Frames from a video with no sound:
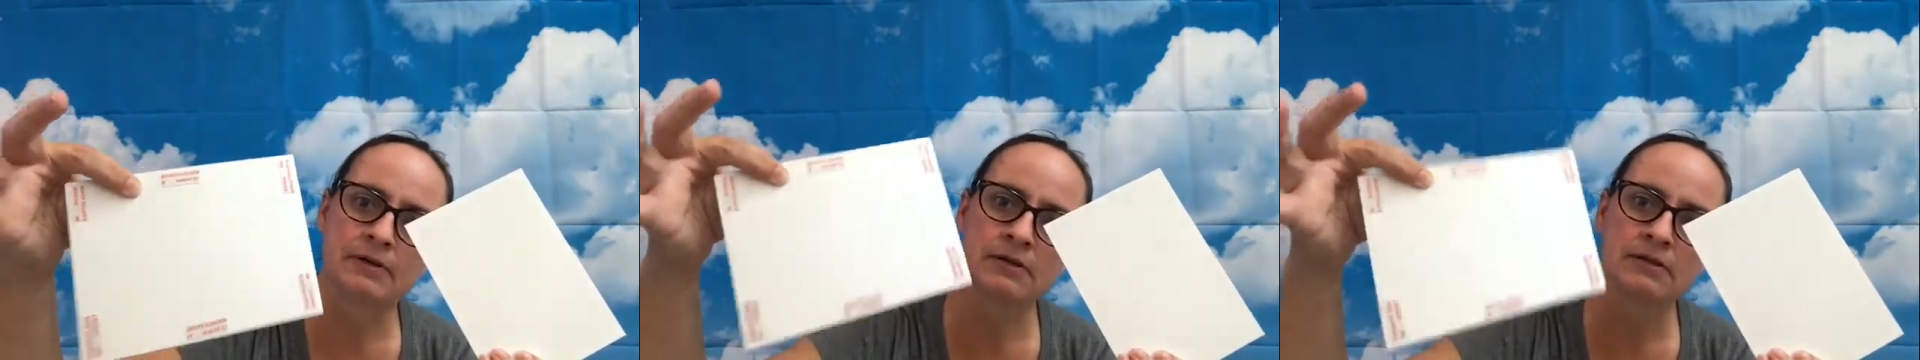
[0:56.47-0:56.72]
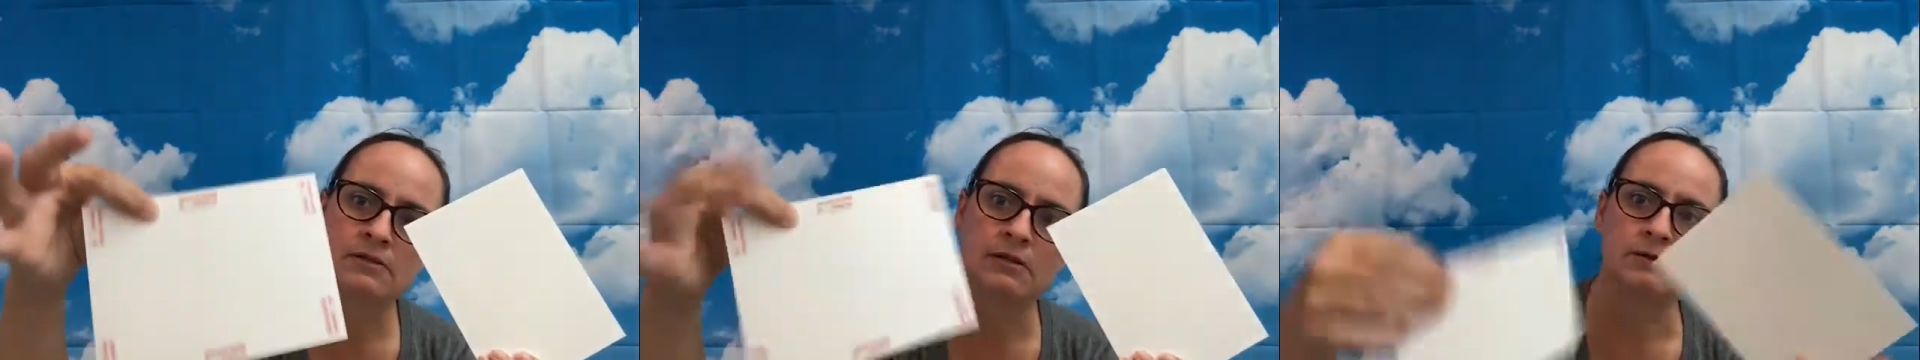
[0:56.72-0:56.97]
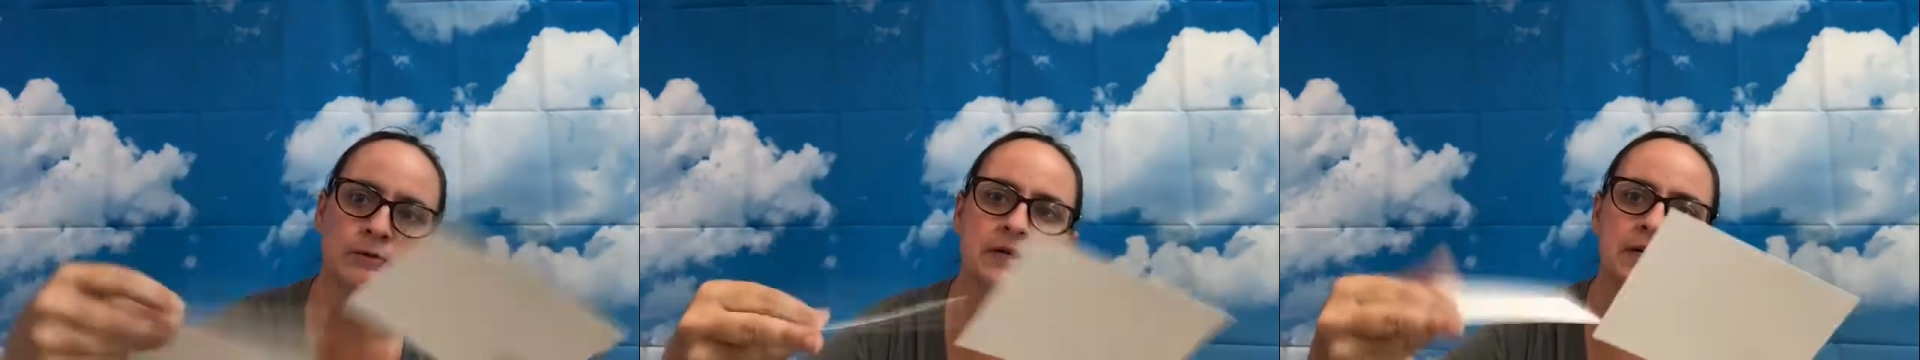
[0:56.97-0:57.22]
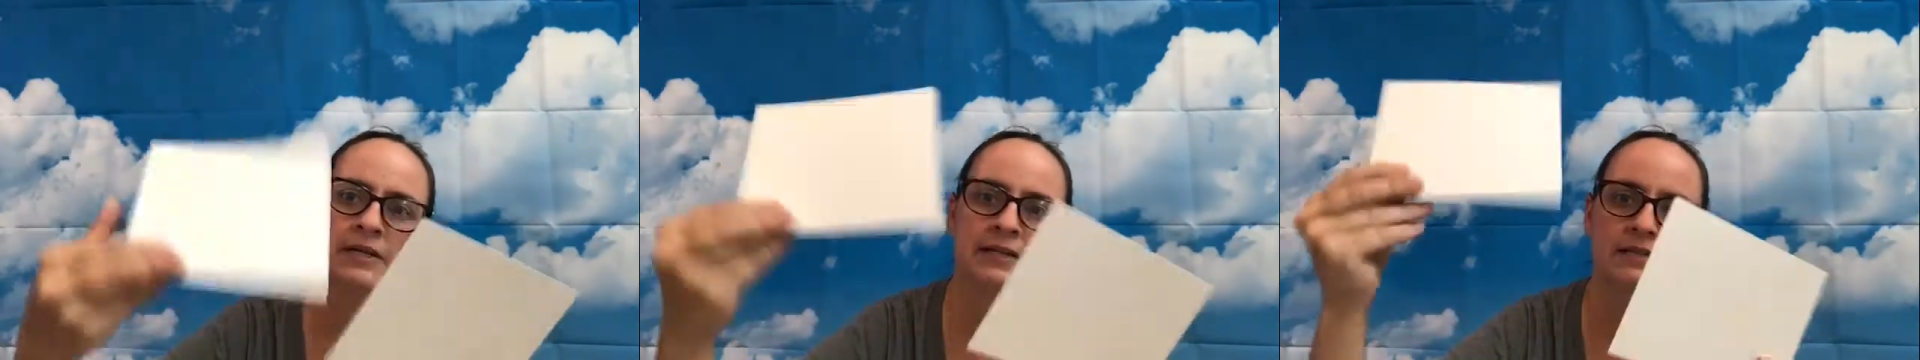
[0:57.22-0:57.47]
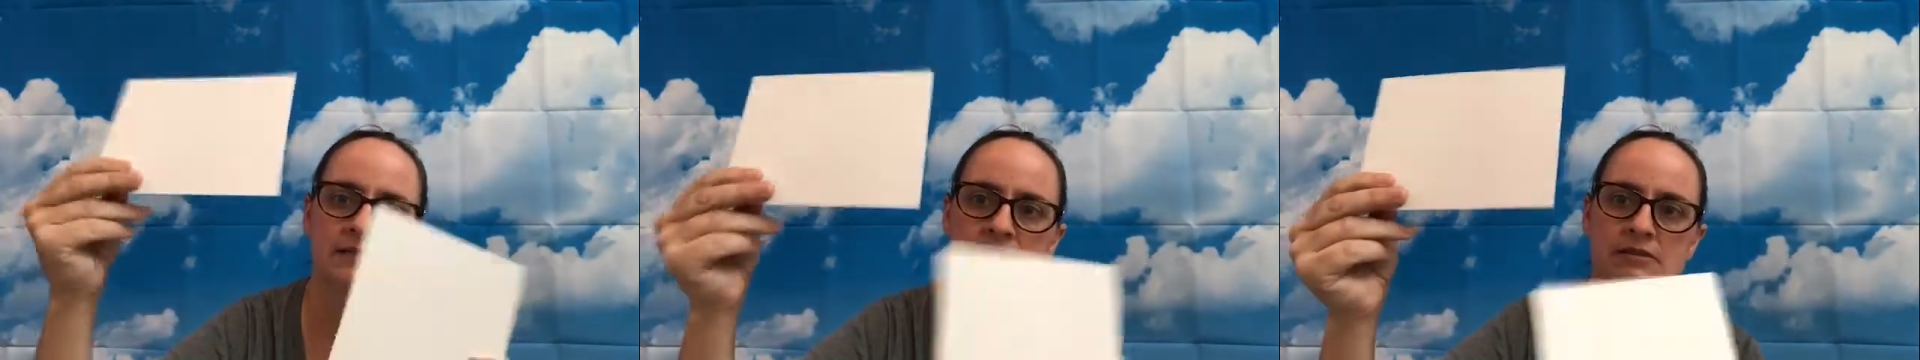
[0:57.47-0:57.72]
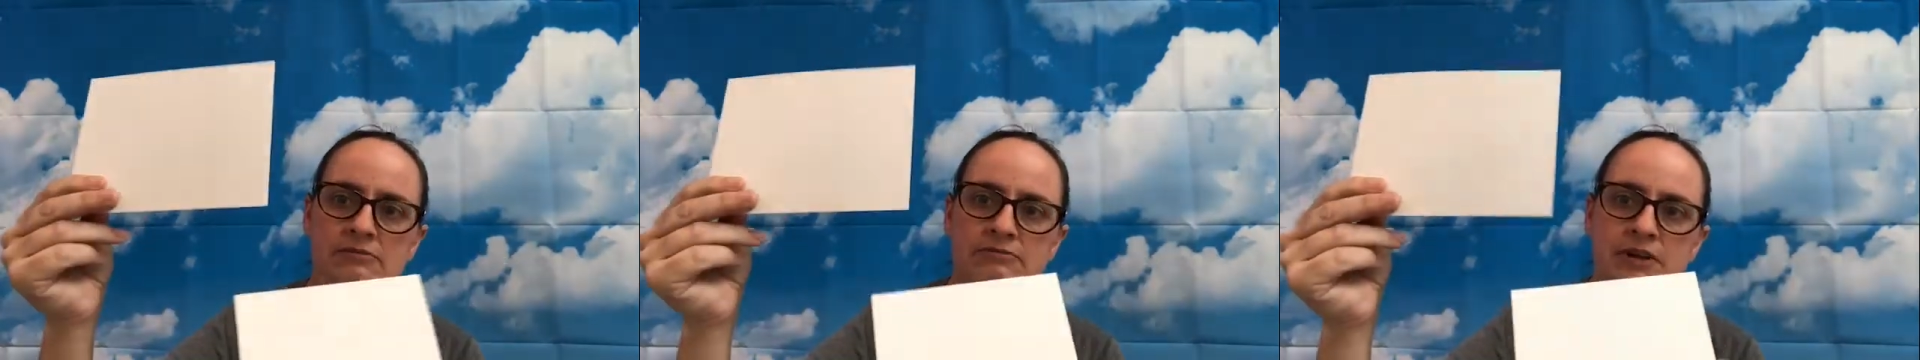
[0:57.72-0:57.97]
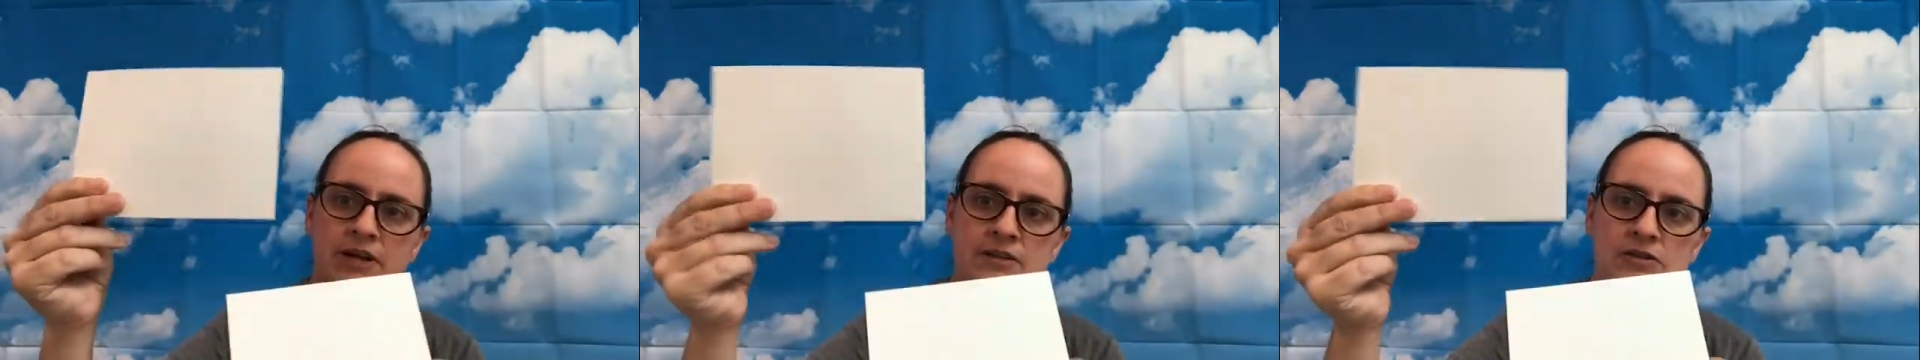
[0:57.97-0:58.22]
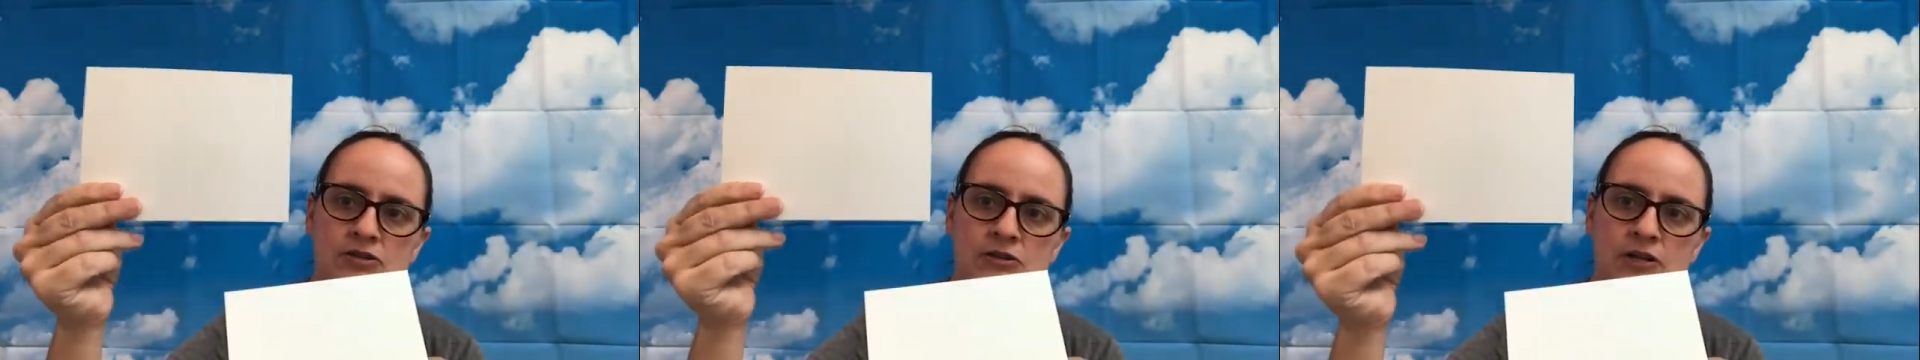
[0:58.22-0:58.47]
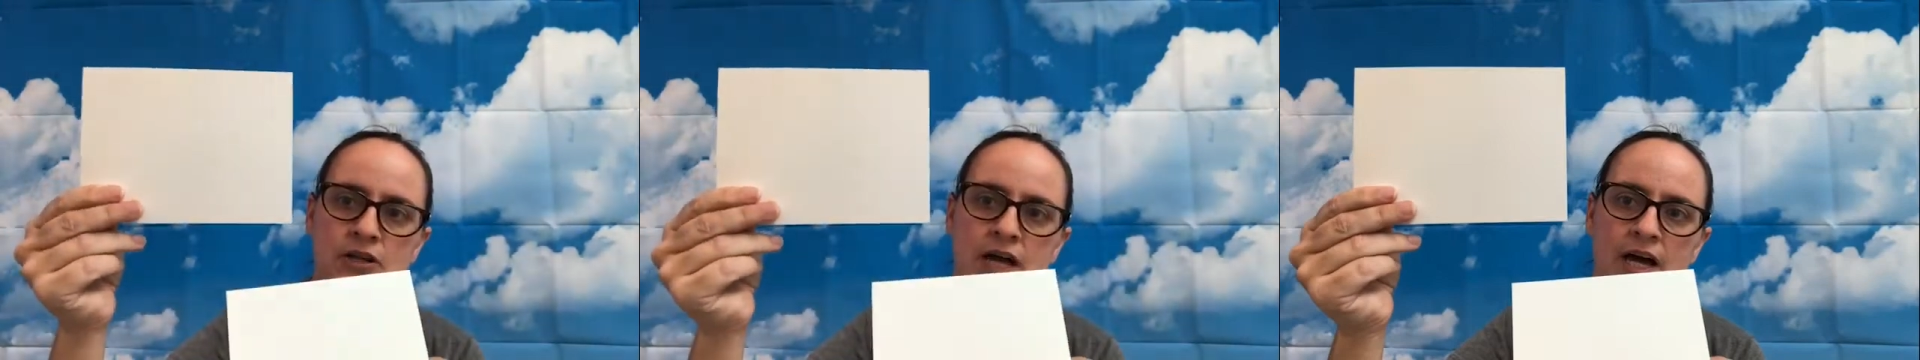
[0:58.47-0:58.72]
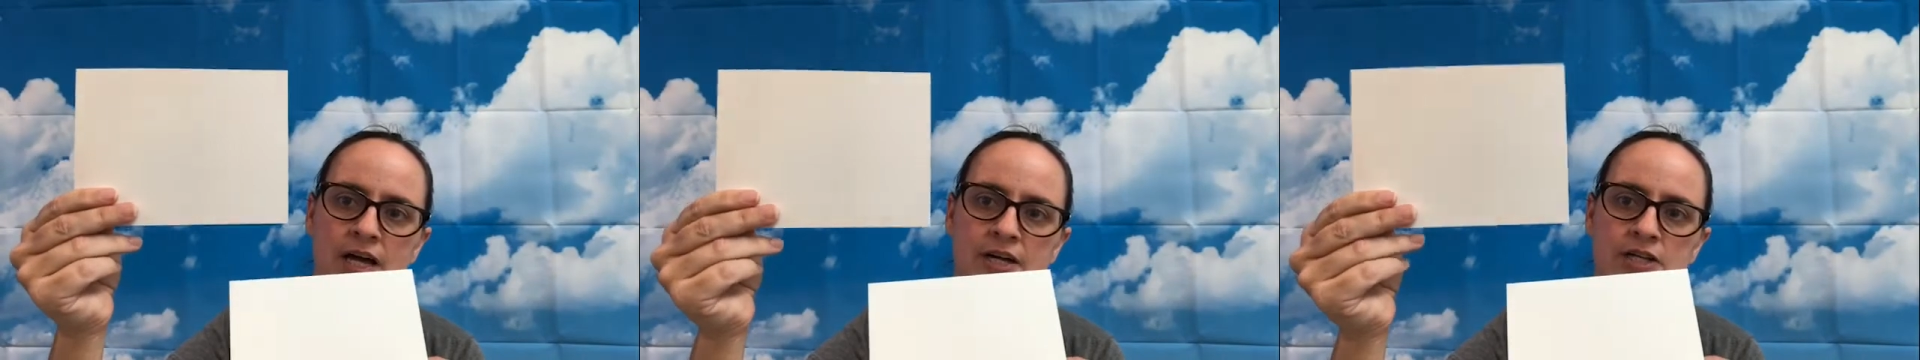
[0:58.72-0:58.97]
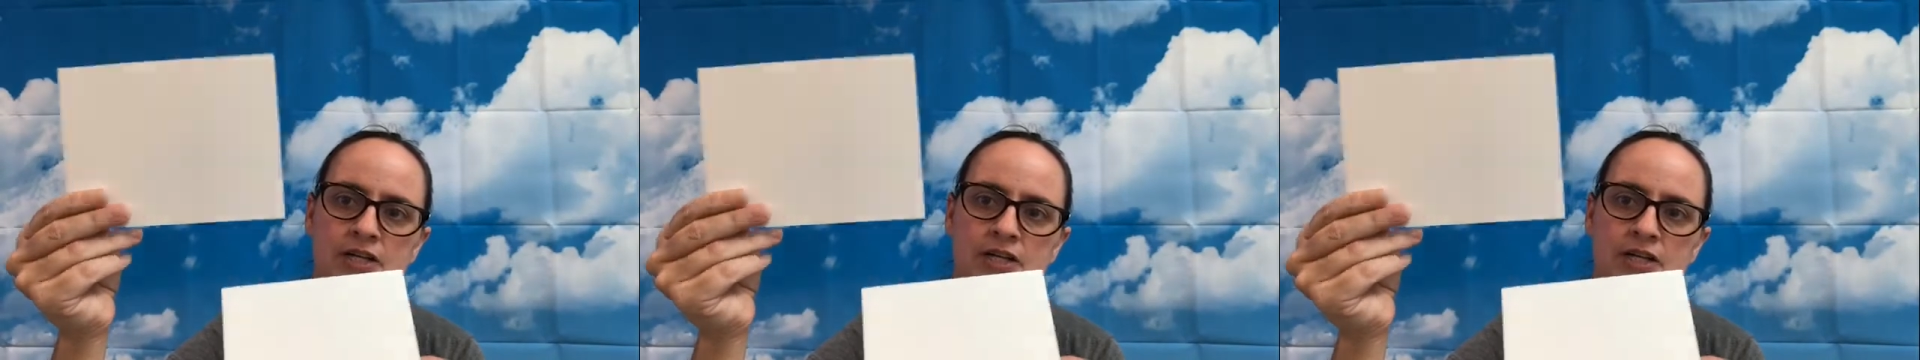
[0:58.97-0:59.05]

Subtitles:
So this is the front that you'll collage,